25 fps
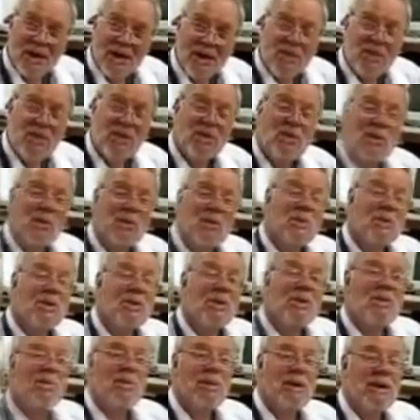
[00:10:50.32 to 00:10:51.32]
Okay, well, what
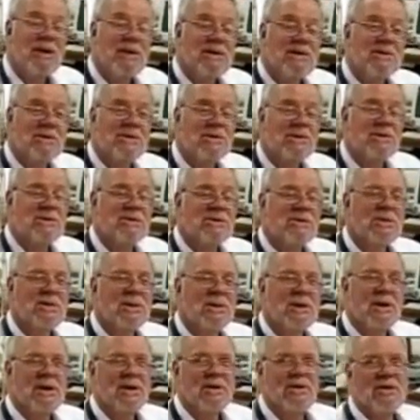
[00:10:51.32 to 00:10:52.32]
we are planning to do
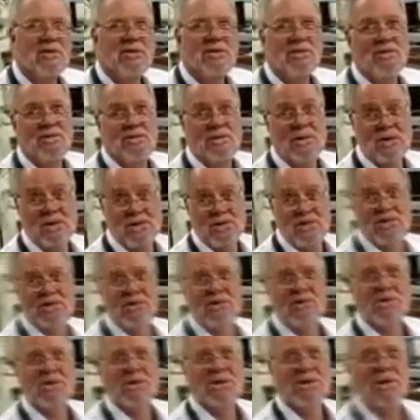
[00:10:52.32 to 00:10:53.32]
in our new vault,
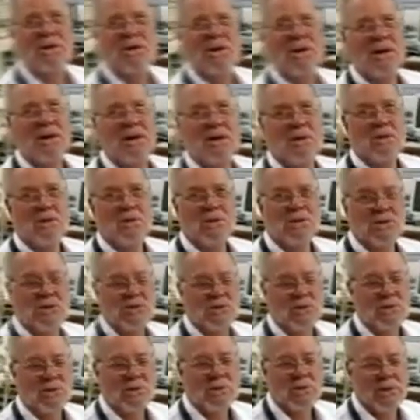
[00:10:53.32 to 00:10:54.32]

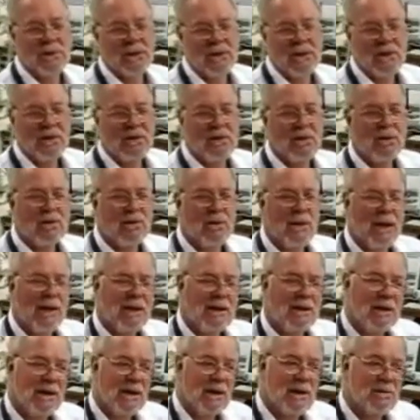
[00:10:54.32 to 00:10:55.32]
which will be on the
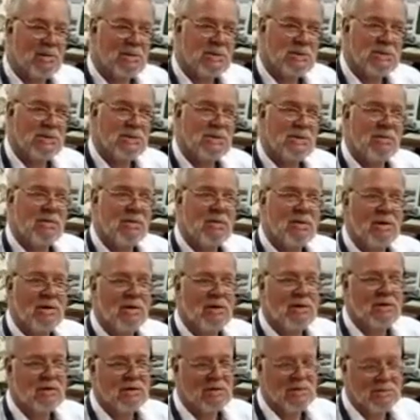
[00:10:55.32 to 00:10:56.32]
main campus of the
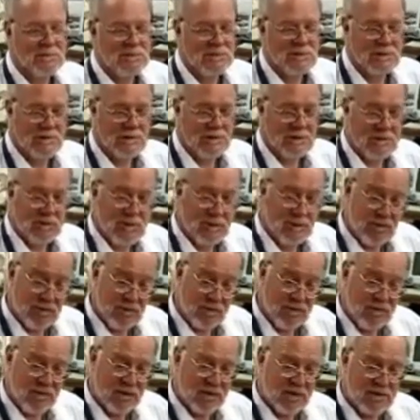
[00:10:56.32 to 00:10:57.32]
university,
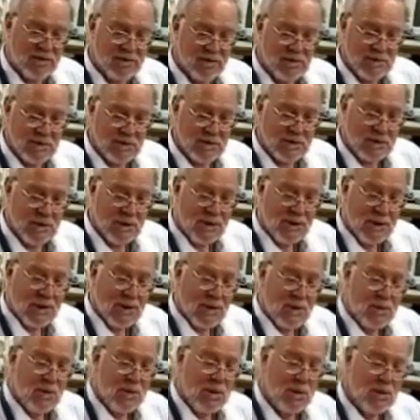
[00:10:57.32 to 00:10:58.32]
the Witwatersrand,
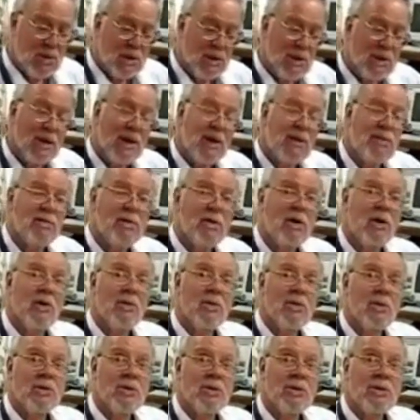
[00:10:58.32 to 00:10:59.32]
we will have the
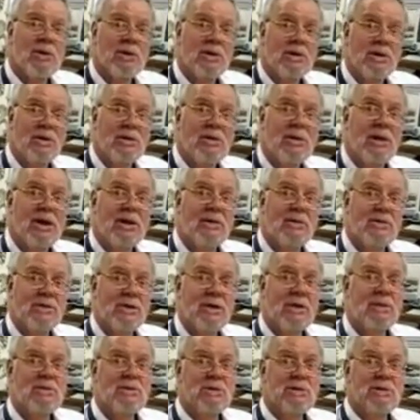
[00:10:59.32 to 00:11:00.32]
opportunity to have
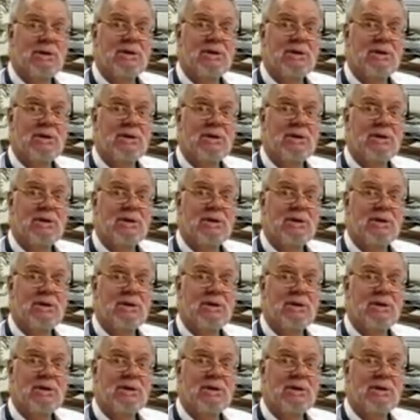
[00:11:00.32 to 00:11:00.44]
some